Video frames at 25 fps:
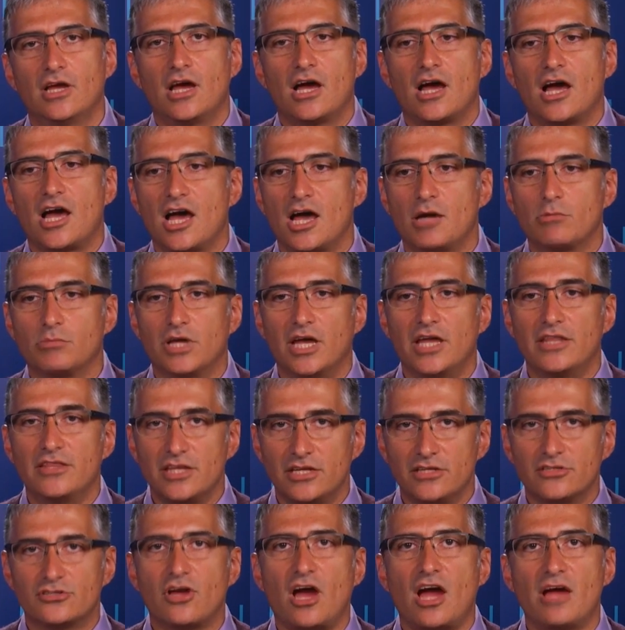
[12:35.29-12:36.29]
and
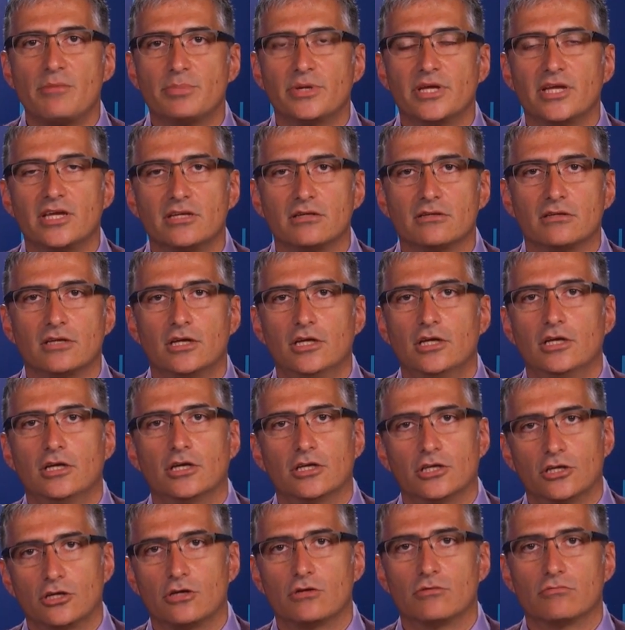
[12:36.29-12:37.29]
then type in
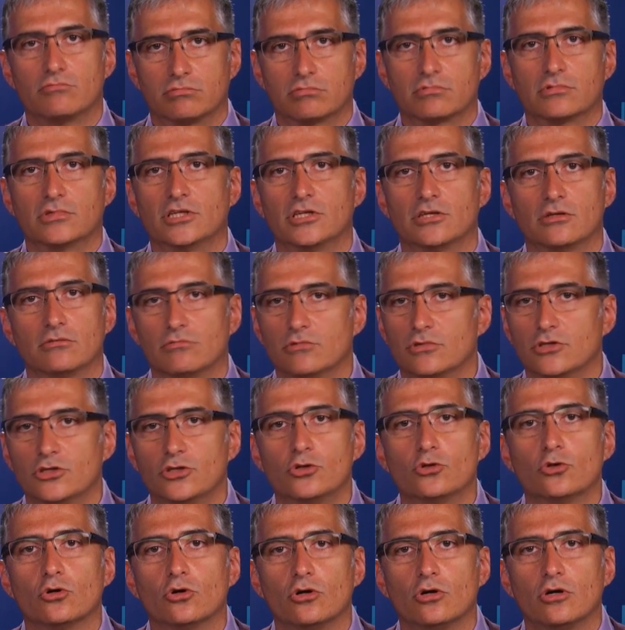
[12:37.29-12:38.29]

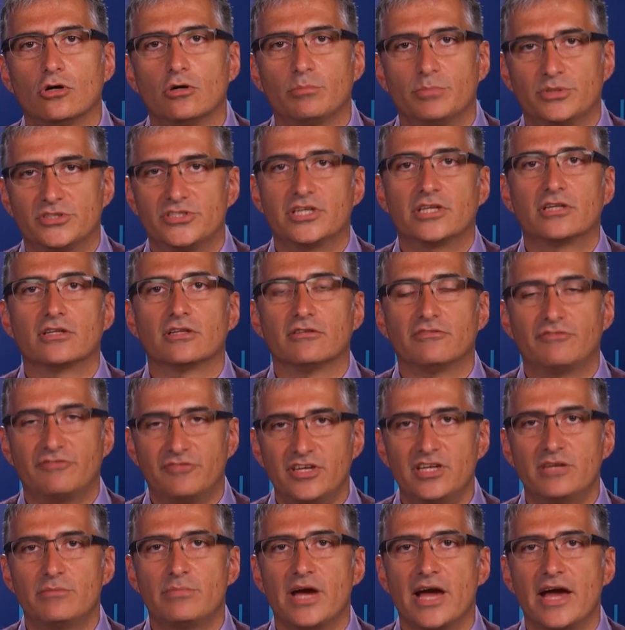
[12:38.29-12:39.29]
your particular
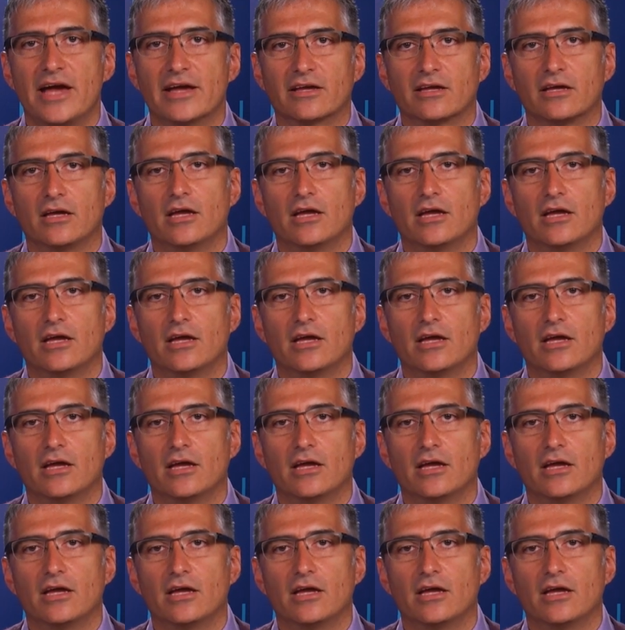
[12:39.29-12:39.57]
feedback,